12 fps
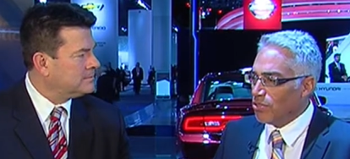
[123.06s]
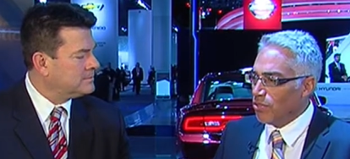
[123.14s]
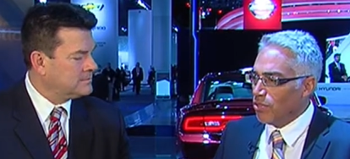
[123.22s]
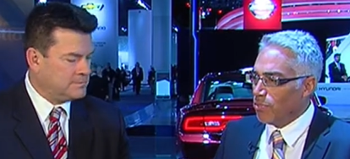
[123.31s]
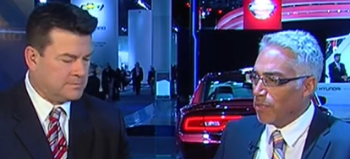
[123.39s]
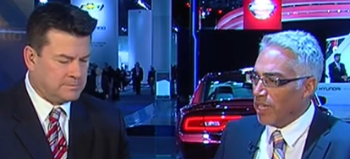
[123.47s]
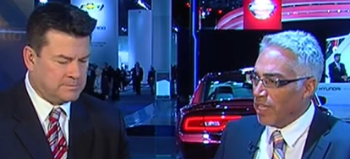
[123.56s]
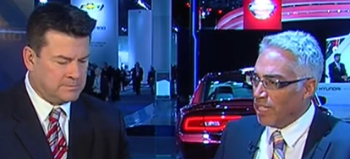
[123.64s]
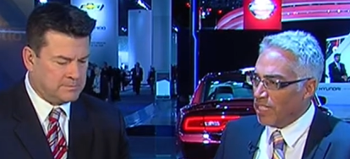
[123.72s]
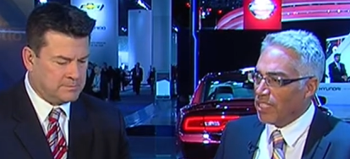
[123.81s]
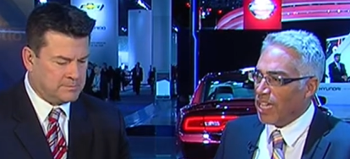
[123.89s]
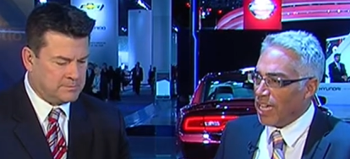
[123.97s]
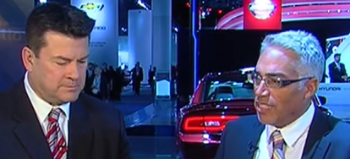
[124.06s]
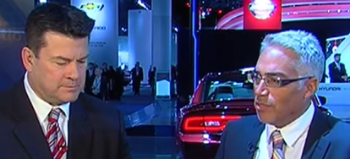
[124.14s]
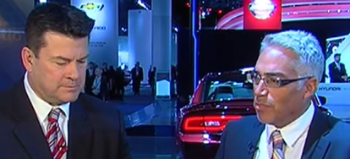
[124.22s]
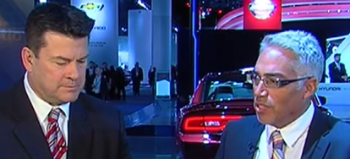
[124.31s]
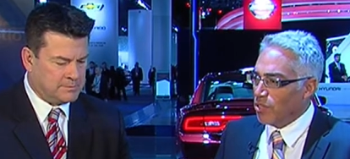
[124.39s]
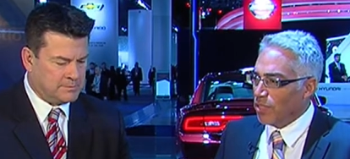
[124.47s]
Speaker 1: group, and these guys had
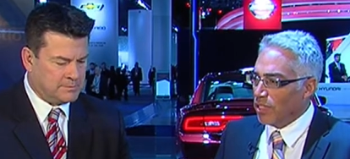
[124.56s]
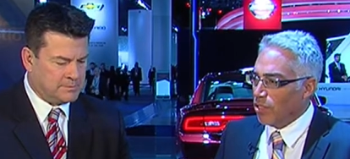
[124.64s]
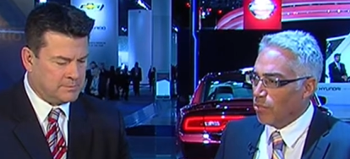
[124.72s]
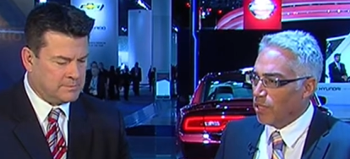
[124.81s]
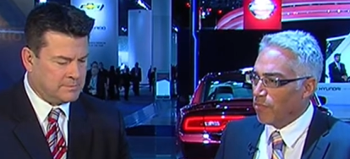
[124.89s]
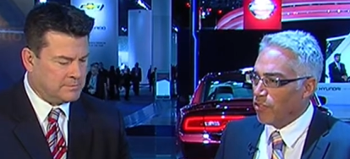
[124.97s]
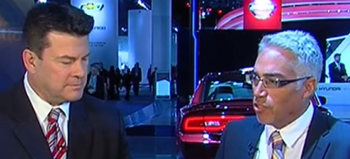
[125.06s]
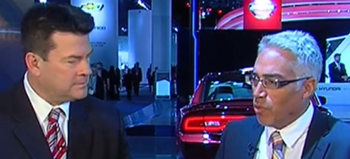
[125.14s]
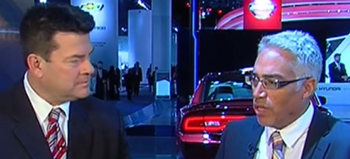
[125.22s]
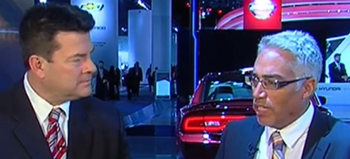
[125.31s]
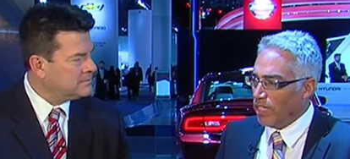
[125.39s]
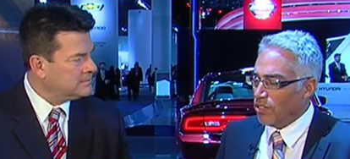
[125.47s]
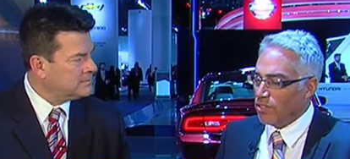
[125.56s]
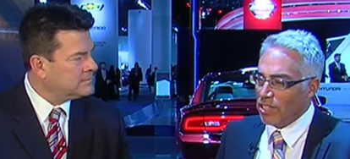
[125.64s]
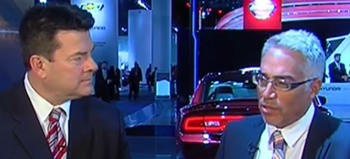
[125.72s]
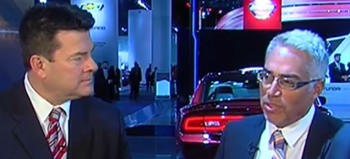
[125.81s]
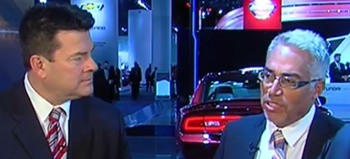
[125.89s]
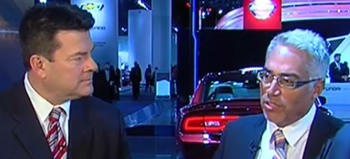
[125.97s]
been doing aluminum for 20 years. Our
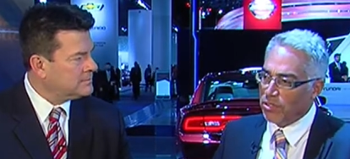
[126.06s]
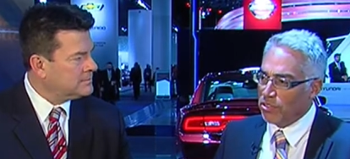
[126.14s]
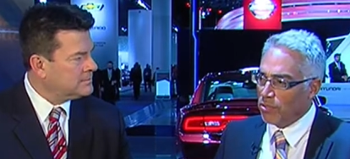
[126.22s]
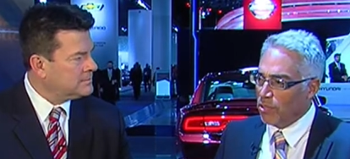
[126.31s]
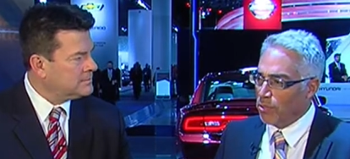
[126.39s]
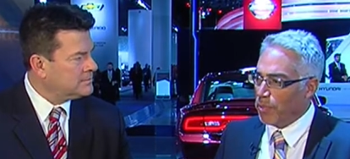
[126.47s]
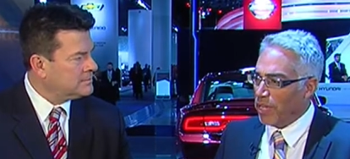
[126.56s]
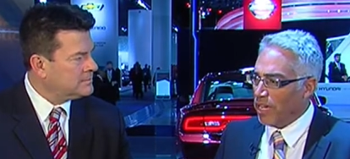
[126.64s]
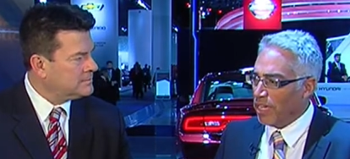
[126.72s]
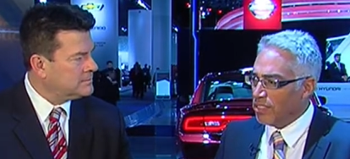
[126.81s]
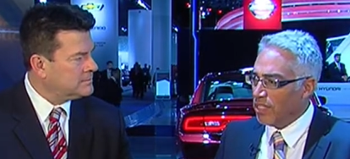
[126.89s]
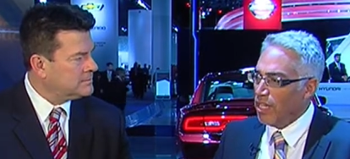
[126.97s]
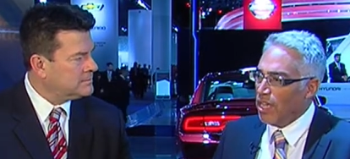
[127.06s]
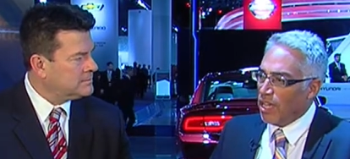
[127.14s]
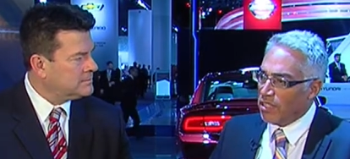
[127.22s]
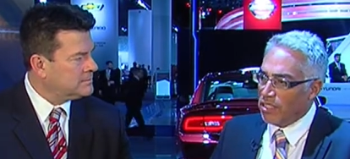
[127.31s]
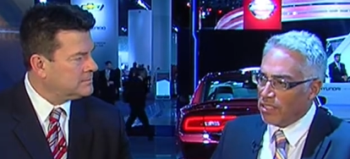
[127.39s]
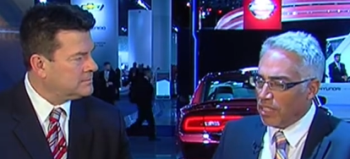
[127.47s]
research group has
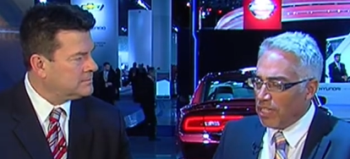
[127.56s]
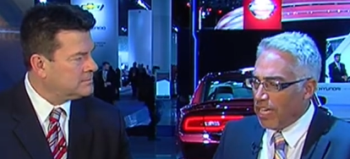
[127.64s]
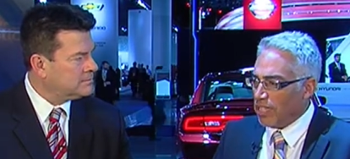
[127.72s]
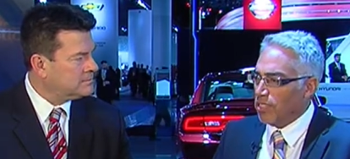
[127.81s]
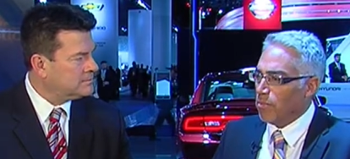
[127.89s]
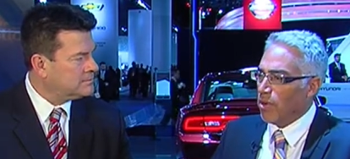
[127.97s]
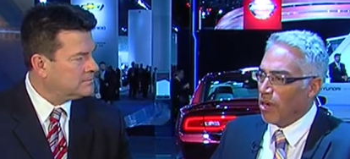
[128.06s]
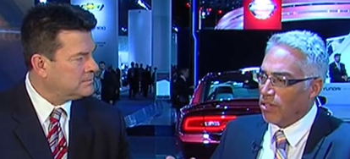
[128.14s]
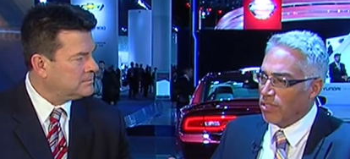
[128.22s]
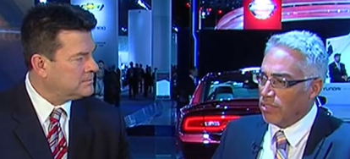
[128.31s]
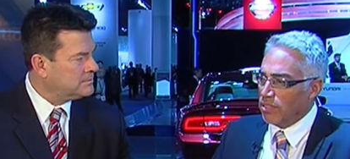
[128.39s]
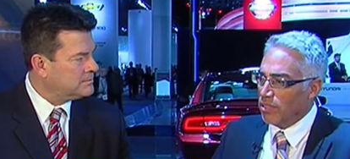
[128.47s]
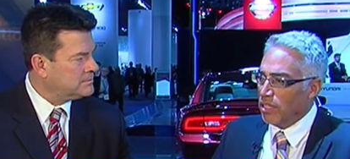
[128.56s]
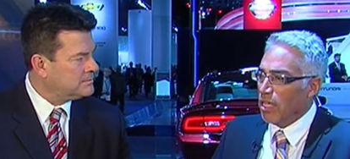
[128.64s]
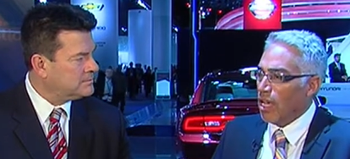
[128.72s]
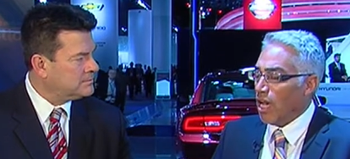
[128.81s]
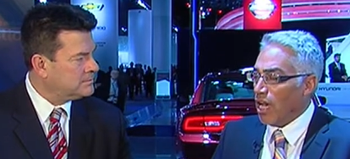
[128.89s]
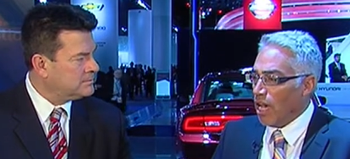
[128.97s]
assisted Aston Martin,
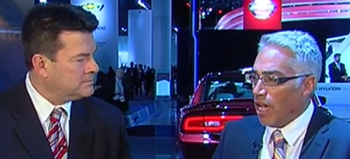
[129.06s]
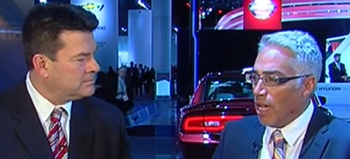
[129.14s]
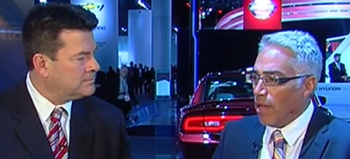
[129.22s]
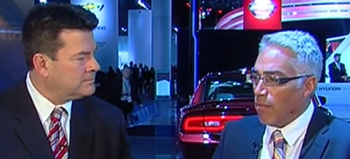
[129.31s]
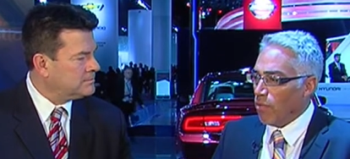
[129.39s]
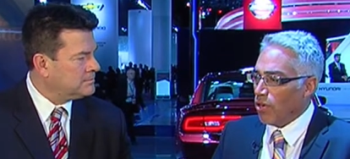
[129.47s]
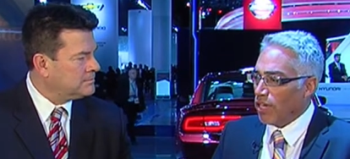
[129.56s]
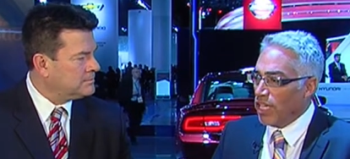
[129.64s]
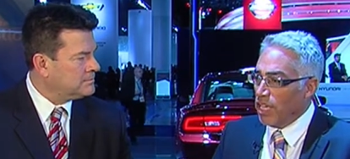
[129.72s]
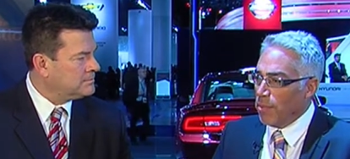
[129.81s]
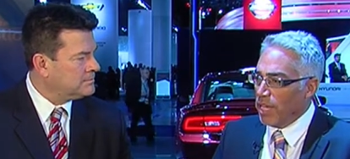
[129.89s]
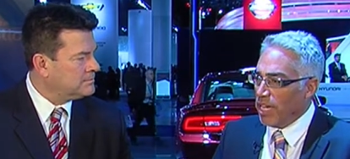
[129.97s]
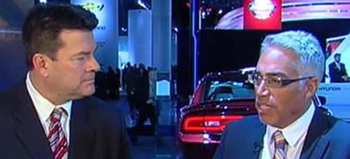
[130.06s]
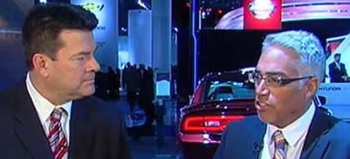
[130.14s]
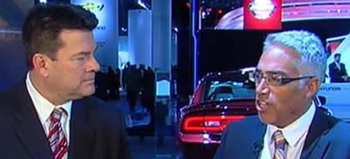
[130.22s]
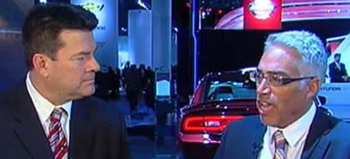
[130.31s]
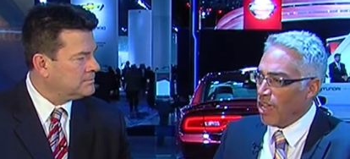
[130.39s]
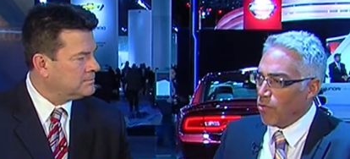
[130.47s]
uh, key behind
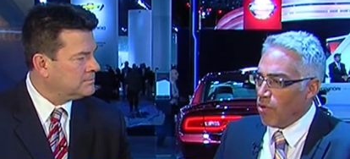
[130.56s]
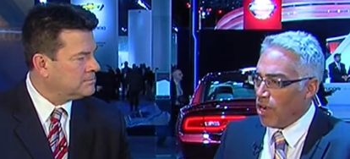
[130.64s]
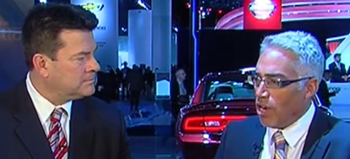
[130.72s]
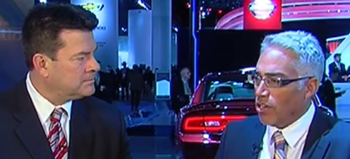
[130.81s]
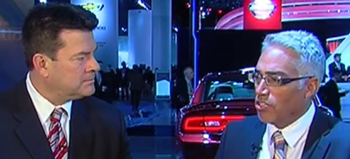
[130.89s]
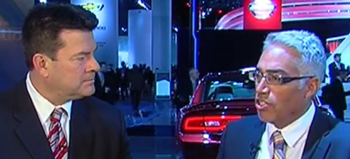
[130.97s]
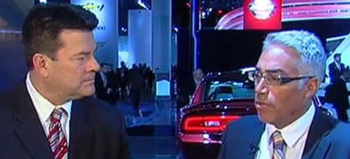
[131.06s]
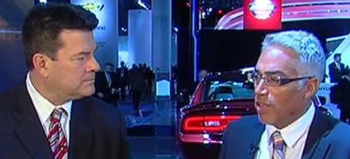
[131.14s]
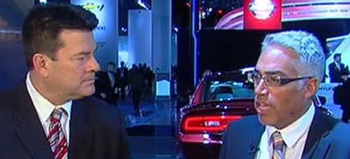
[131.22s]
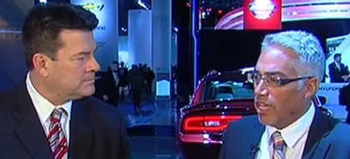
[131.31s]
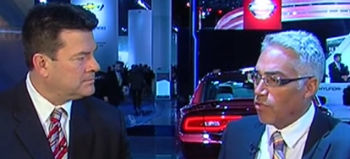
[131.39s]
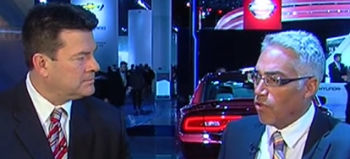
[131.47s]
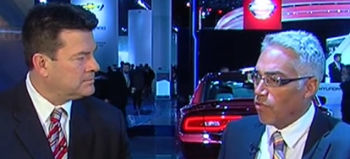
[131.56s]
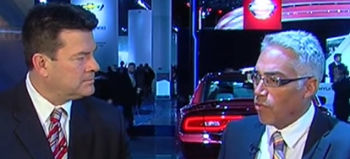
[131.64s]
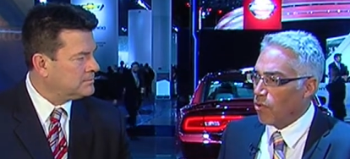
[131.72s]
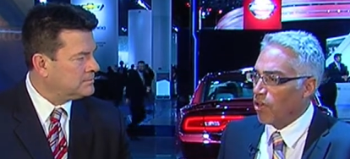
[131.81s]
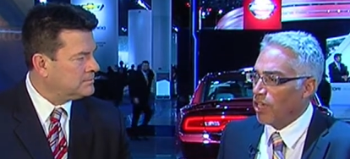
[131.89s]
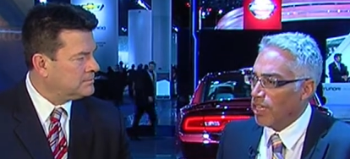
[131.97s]
Jaguar, some Land Rover
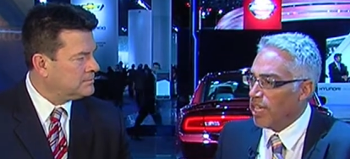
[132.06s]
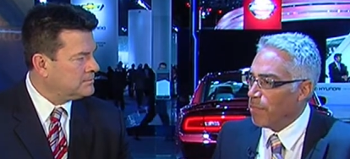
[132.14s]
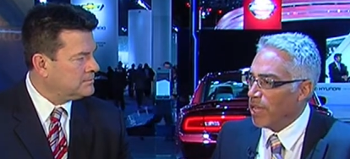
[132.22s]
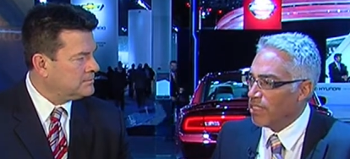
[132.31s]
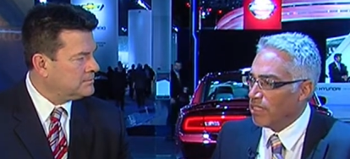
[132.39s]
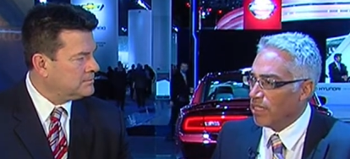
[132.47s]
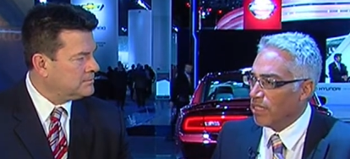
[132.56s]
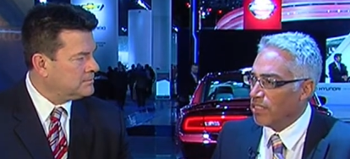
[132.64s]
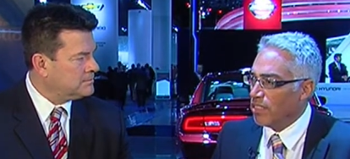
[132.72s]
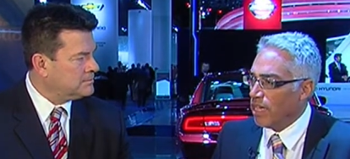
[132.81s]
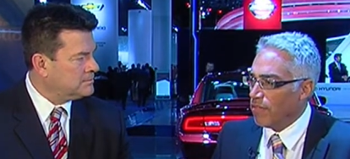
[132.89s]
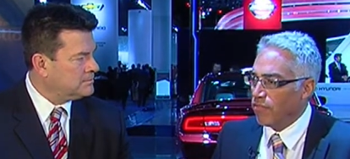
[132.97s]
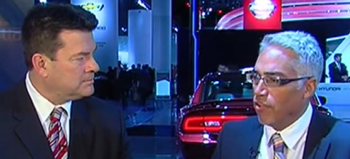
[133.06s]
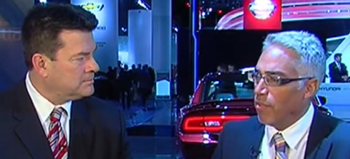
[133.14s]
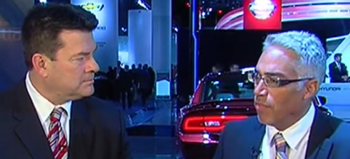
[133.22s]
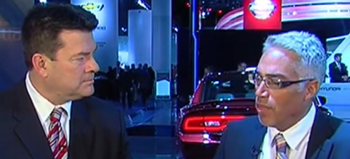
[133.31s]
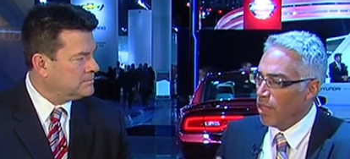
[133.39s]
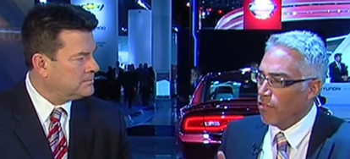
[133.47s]
work, and they basically said from
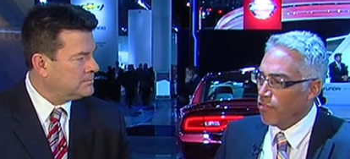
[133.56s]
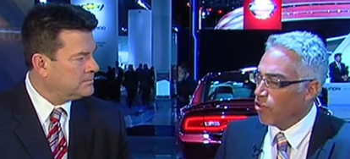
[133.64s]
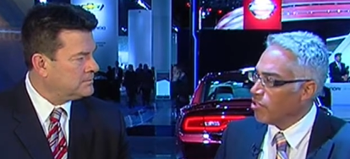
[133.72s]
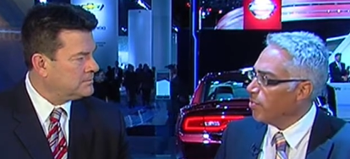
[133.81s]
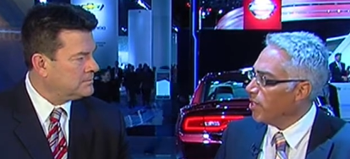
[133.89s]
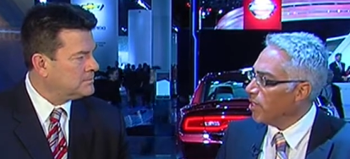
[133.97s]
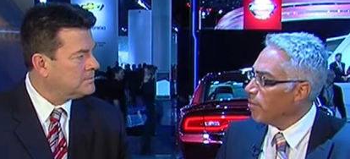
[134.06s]
first meeting,